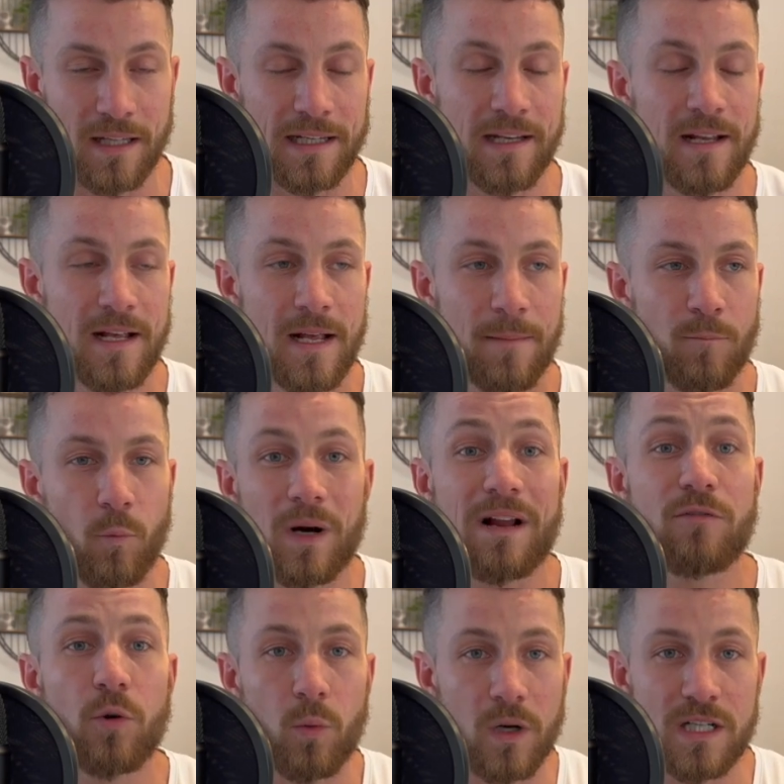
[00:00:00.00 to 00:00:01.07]
Like
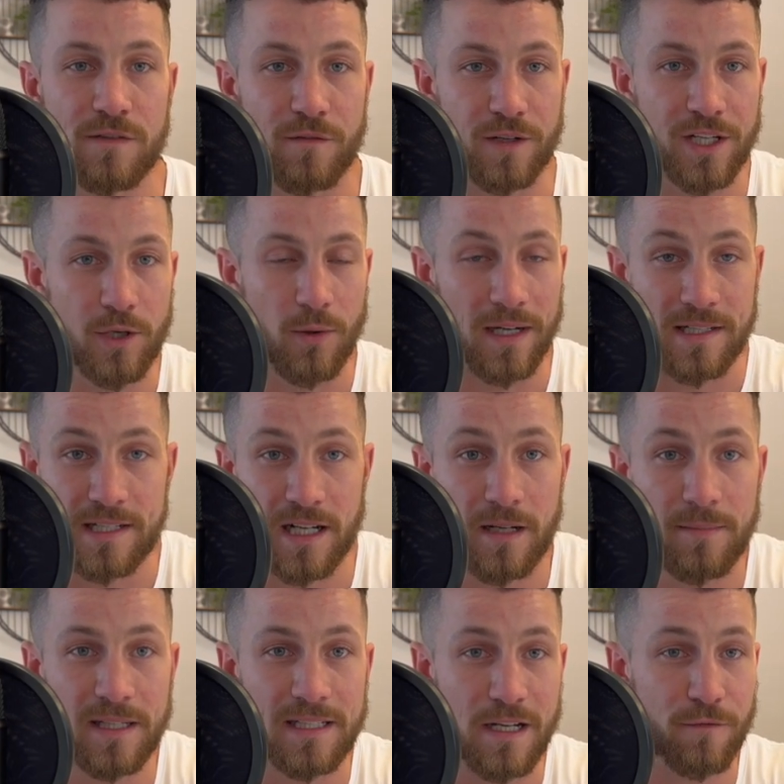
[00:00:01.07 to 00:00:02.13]
whatever works for you, and it's gonna
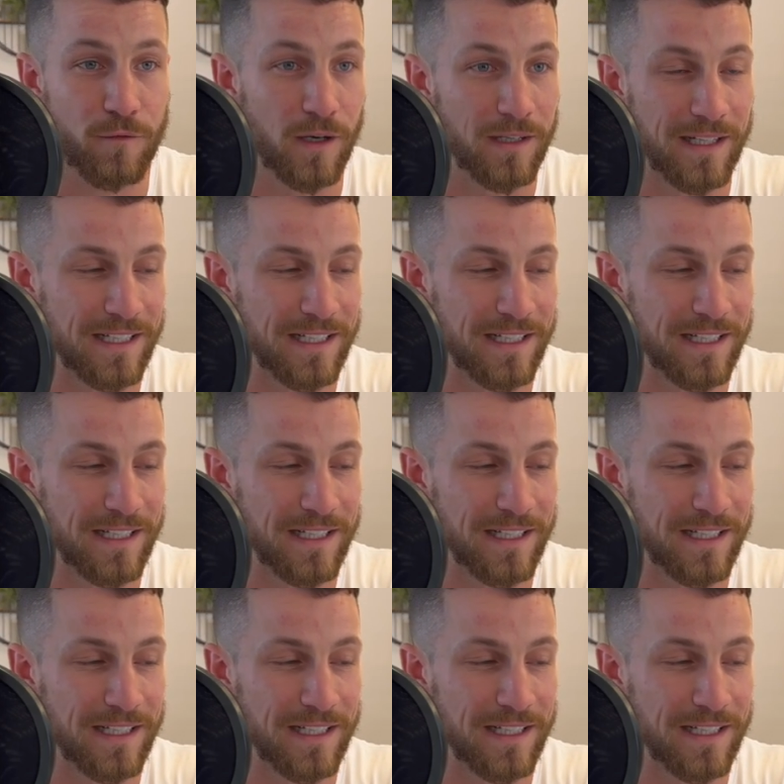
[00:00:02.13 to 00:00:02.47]
be different.